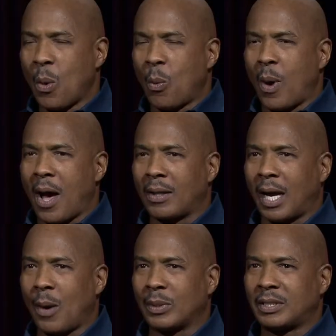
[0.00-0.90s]
Well,
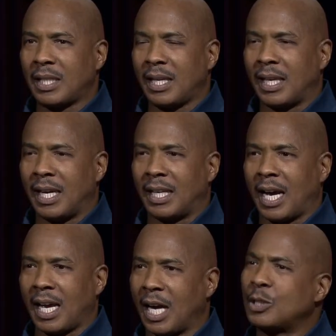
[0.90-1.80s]
I would say that
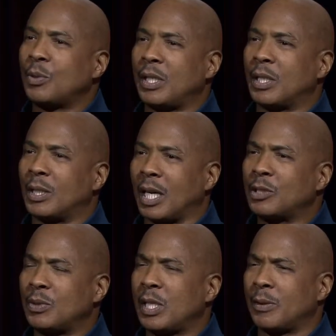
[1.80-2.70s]
I, I treat uh, I
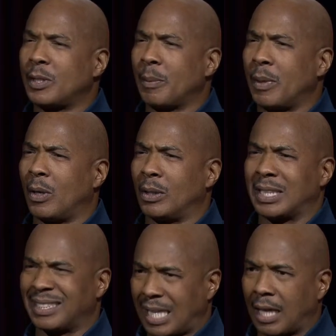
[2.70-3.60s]
treat them all
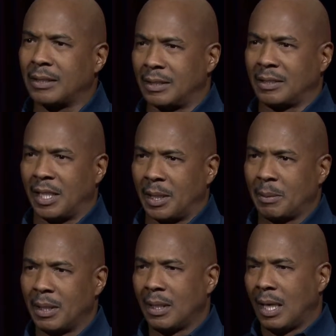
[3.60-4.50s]
exactly the same.
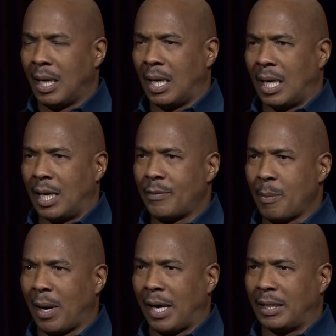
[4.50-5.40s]
Mm. Uh,
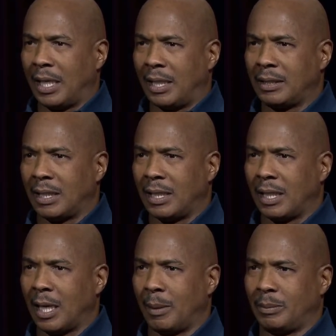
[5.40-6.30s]
everybody that
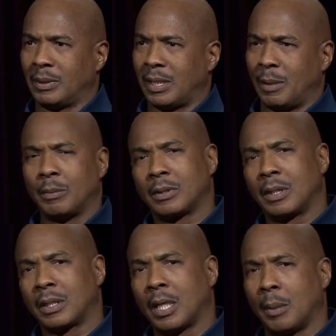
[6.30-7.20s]
that I'm, that
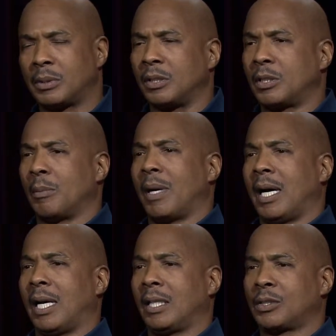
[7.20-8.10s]
comes into
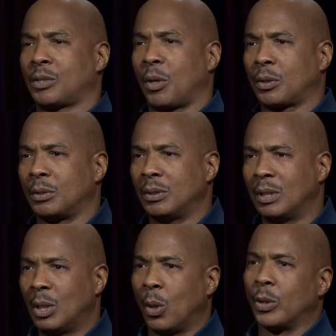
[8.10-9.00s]
my circle
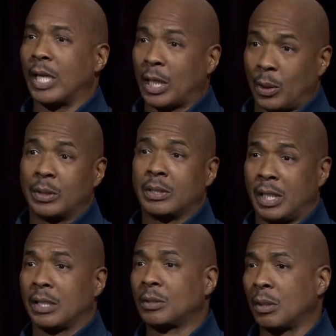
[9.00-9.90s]
or that I go into
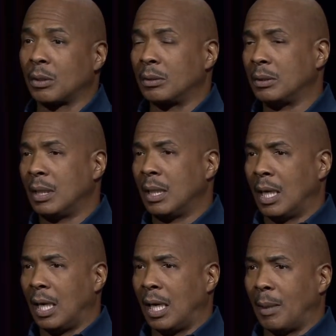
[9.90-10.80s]
their circle, mm.
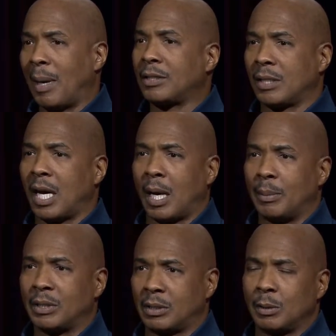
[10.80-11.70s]
uh, my job
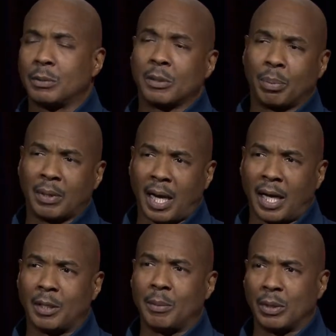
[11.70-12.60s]
is to supply
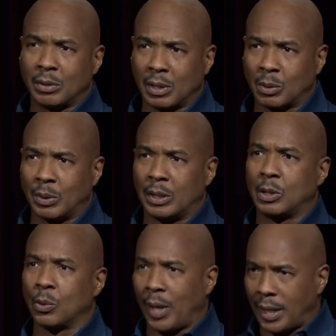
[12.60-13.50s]
the music with
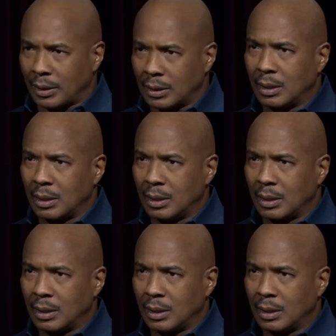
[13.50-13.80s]
great,